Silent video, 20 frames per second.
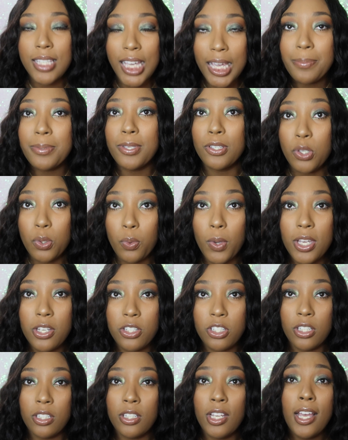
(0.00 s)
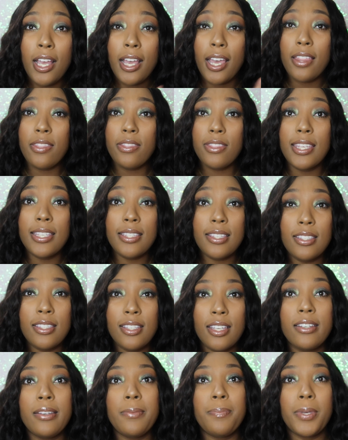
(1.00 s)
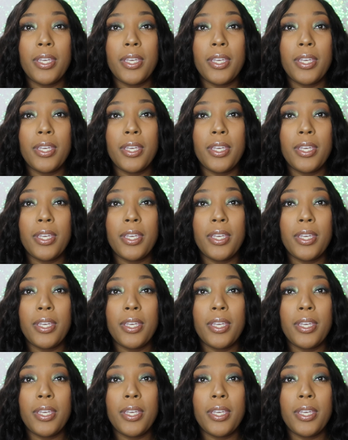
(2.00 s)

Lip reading: type situation, and this is going to